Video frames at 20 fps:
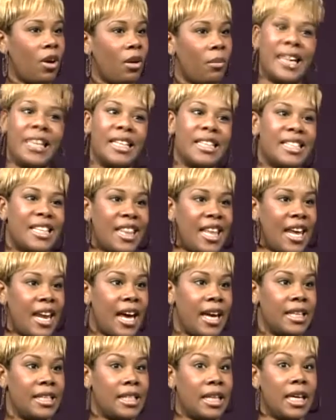into that
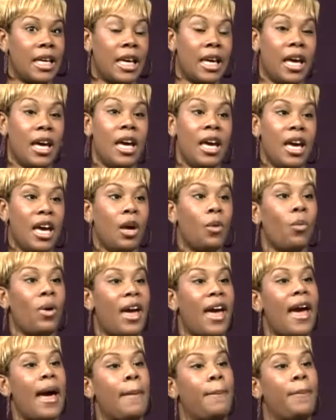idea, and
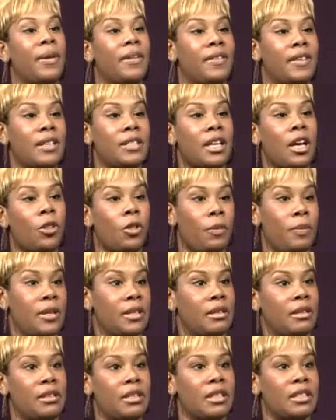what happened? These other
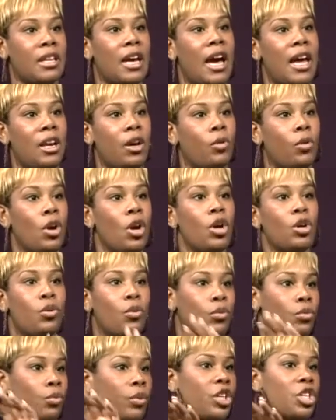businesses kind of
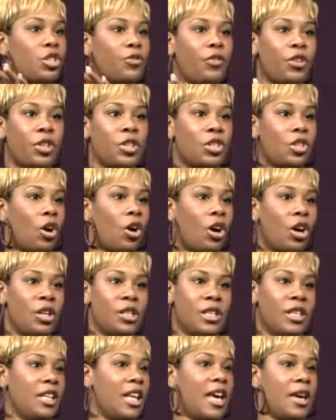reached for the
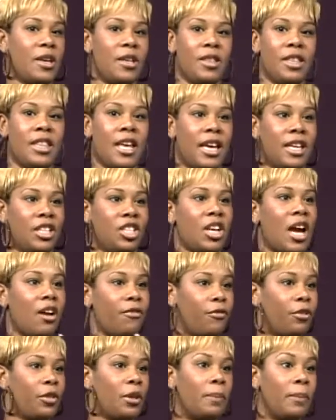stars and they
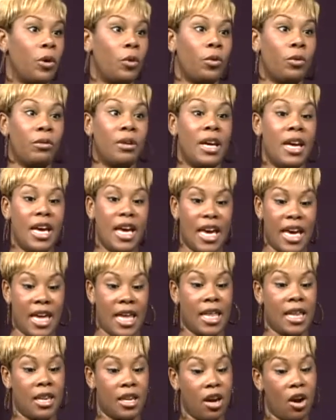shot for the moon,
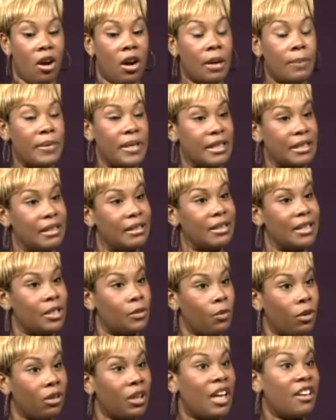and our
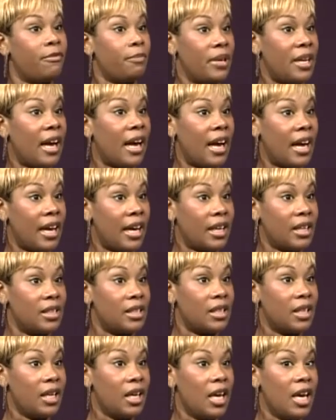businesses were left
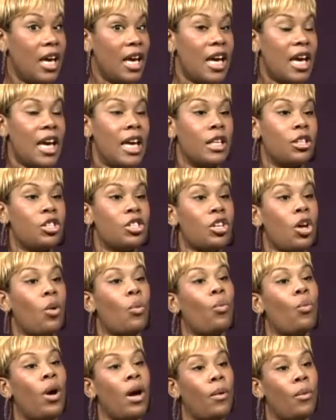behind. And so
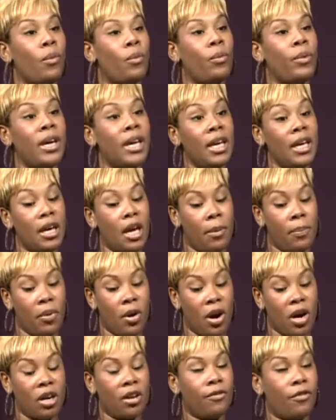a
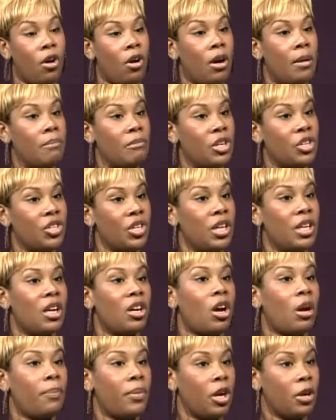part of our mission
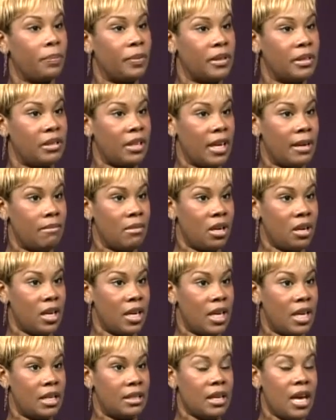and our purpose statement
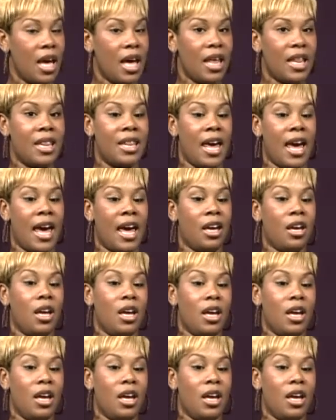is that